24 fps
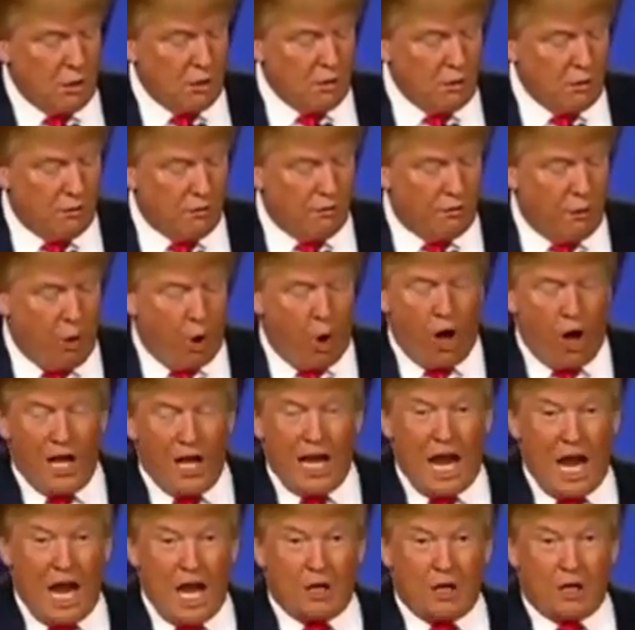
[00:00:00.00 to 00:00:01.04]

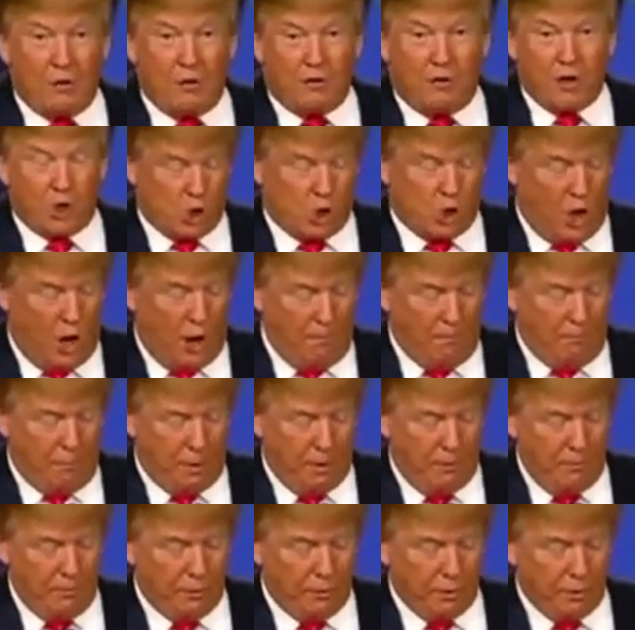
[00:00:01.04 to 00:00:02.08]
48 for Trump.
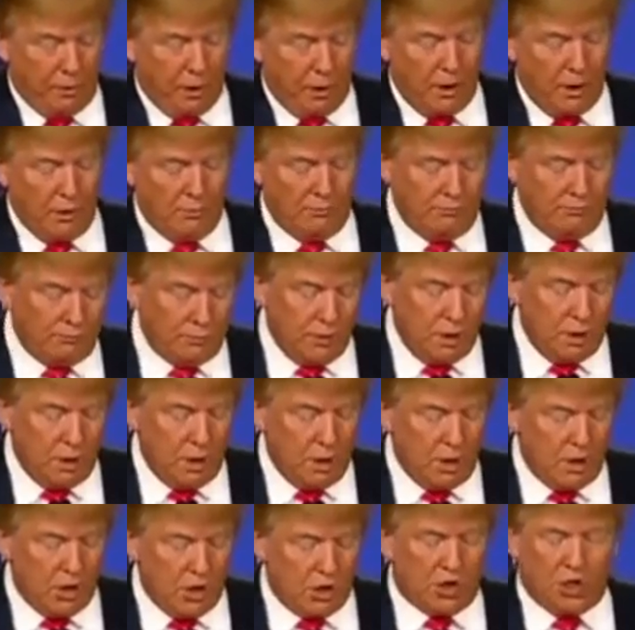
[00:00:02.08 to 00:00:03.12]

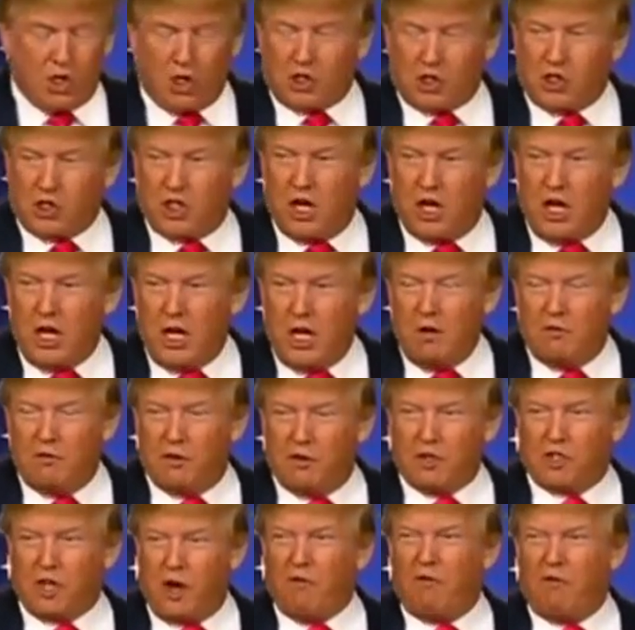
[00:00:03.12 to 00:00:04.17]
16 for
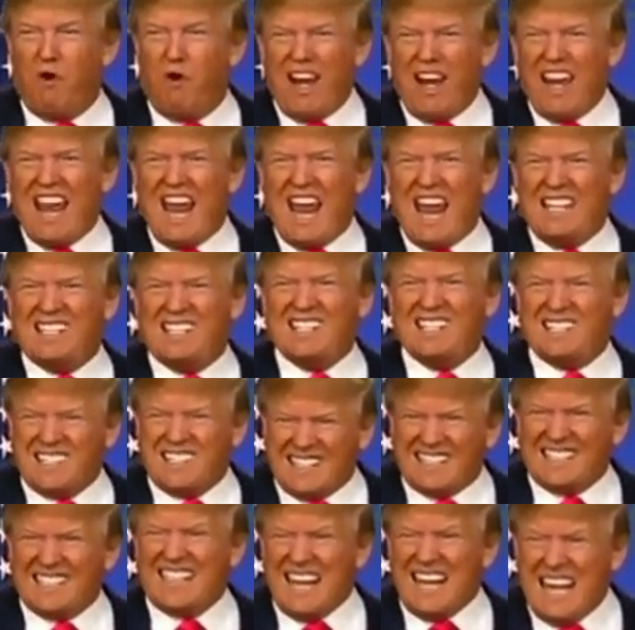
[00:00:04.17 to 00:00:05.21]
48 to
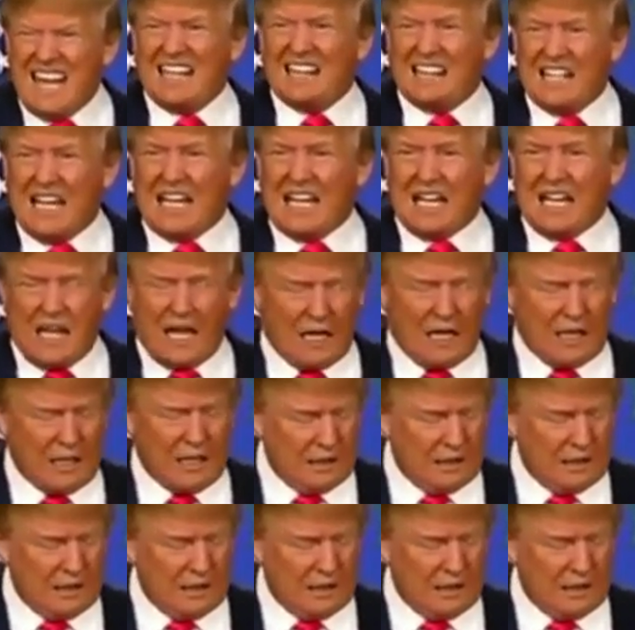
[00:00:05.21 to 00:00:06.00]
16. Think of that.